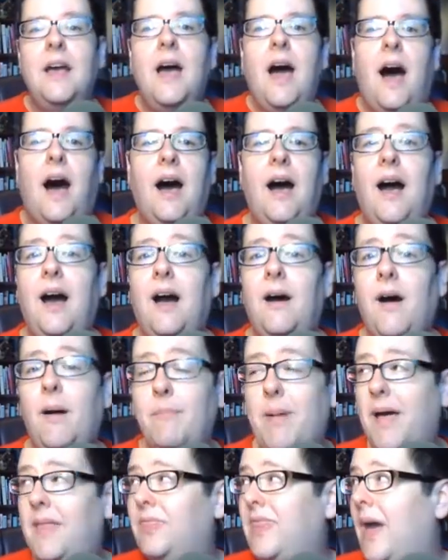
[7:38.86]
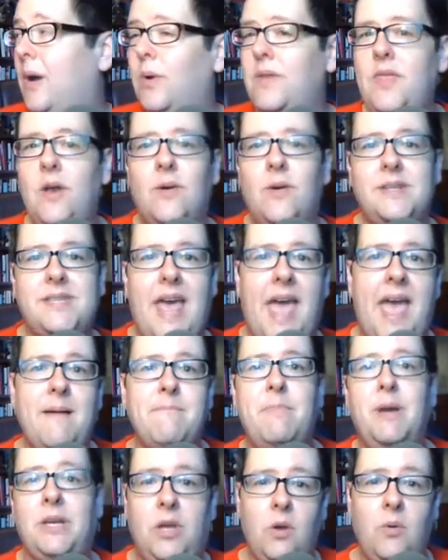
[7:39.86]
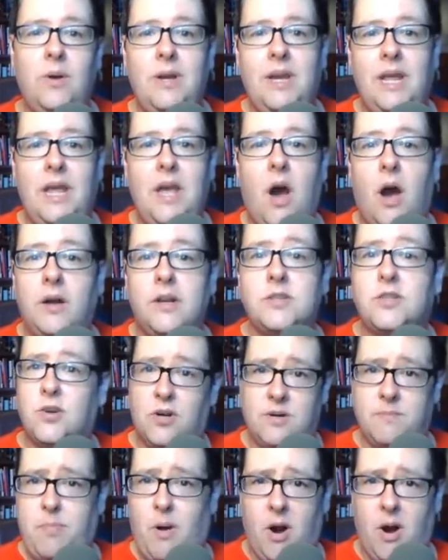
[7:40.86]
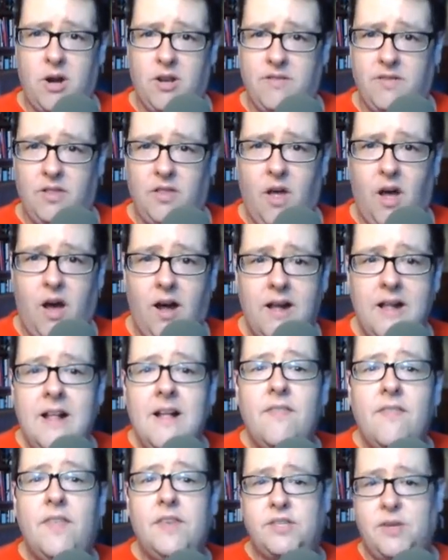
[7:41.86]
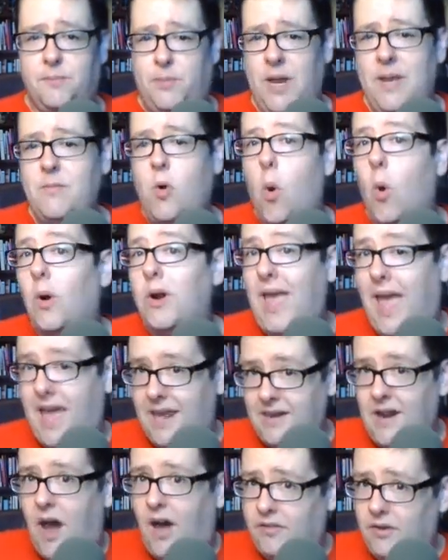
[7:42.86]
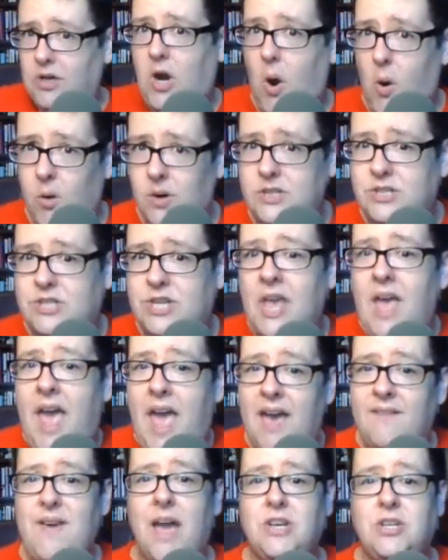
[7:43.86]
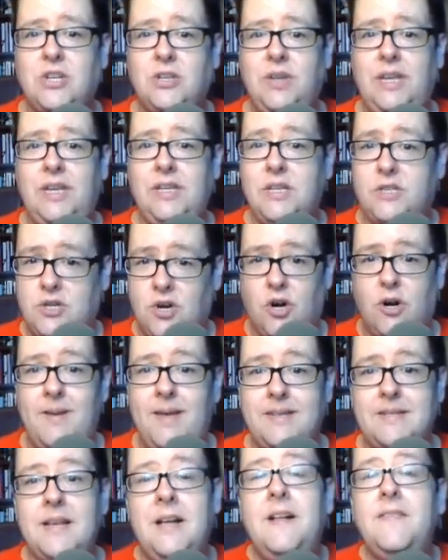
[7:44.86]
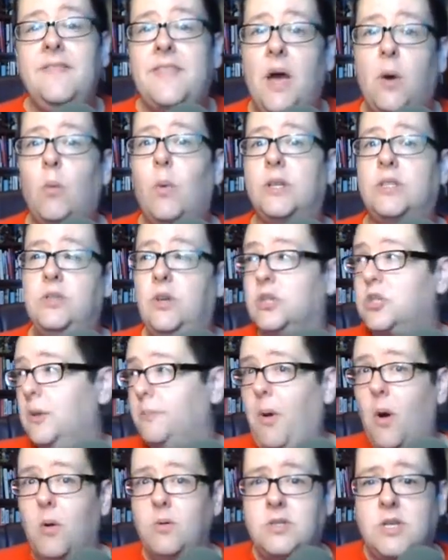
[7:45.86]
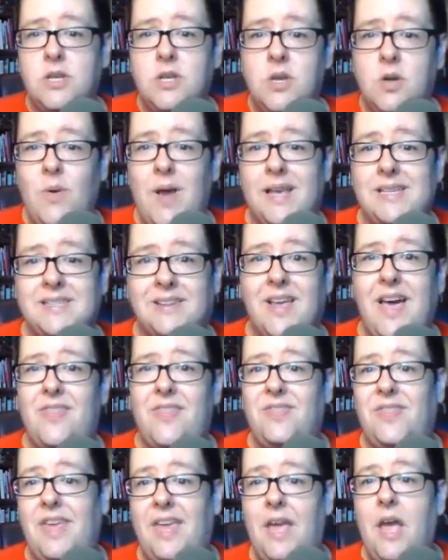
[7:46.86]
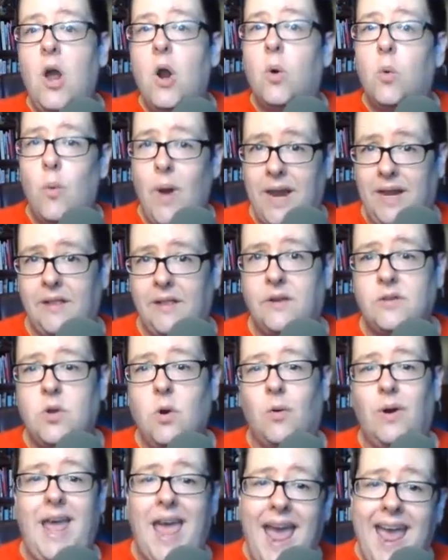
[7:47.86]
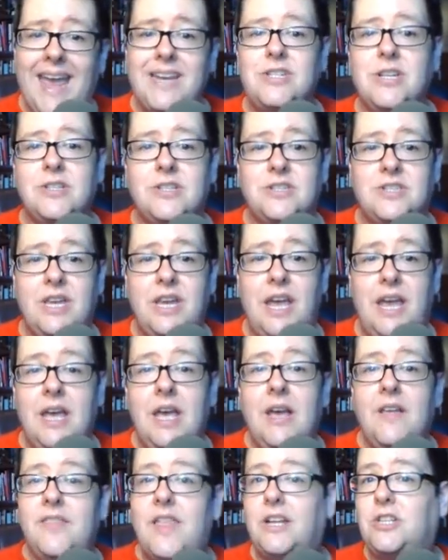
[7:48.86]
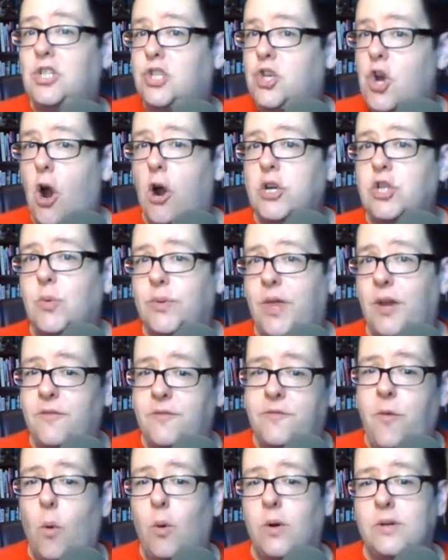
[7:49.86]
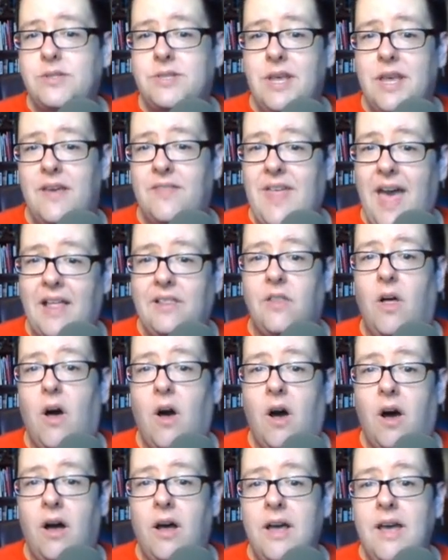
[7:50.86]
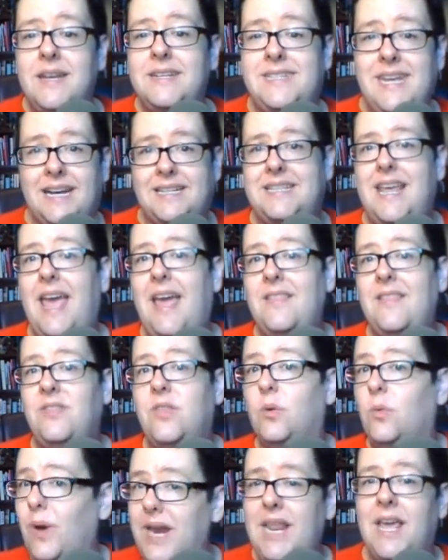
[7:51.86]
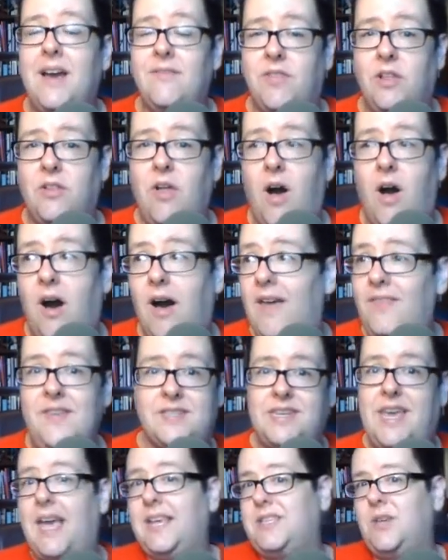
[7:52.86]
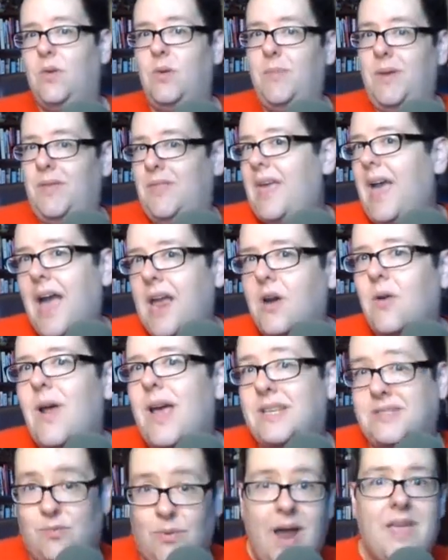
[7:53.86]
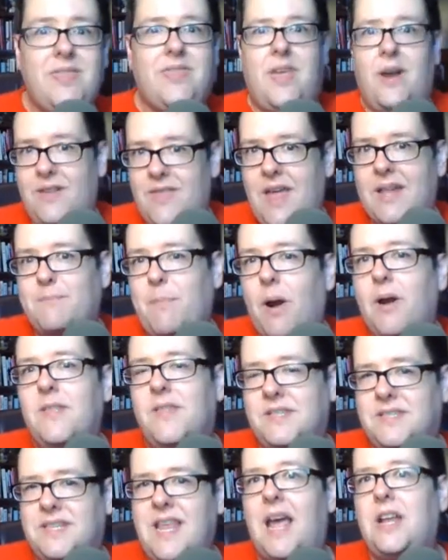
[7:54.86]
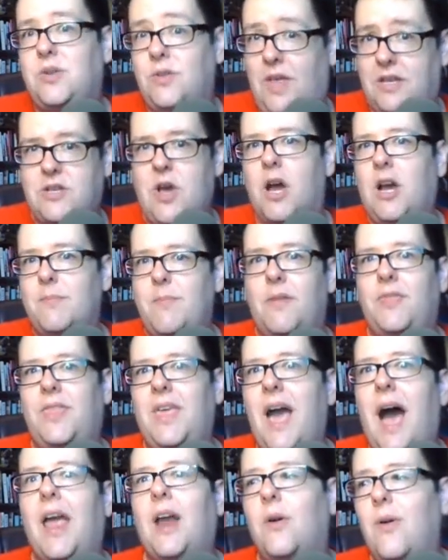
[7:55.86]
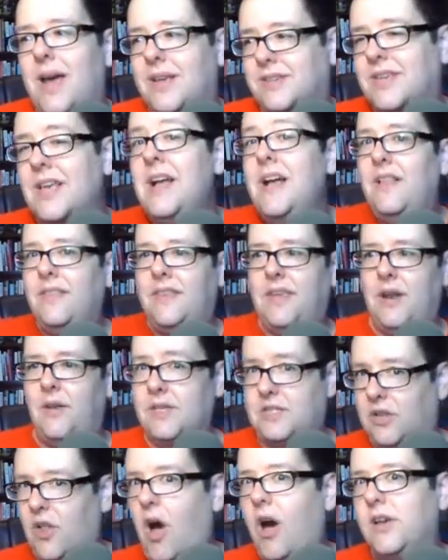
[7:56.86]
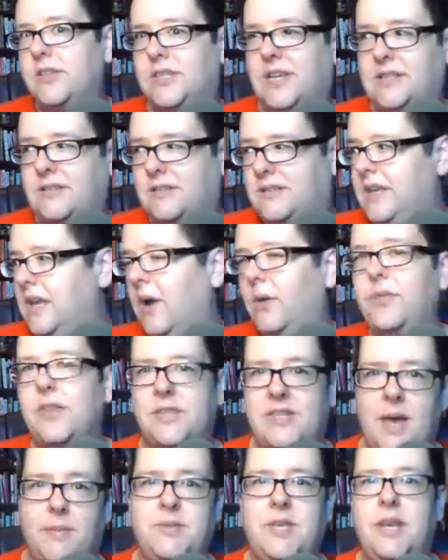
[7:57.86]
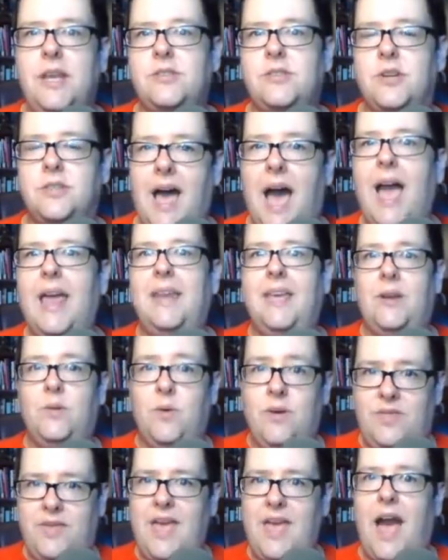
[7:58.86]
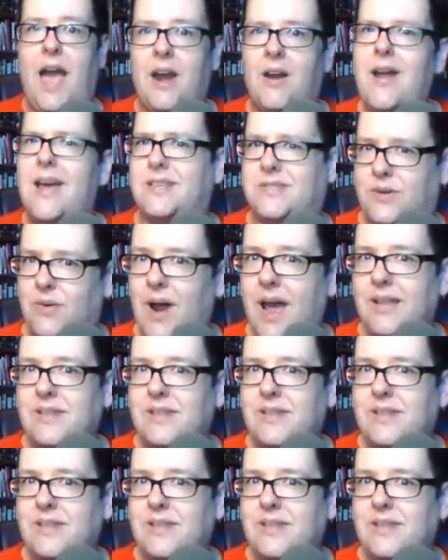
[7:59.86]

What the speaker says: but that when there is ambiguity on a certain part of the law, the Supreme Court and other courts have actually determined that what you're supposed to do is let the regulatory agency that's charged with enforcing that law dictate the reading of the law. In this case, it would be the IRS. Right there in that part of the statute, they talk about the IRS. This law is, the subsidies are tied in with the IRS, right?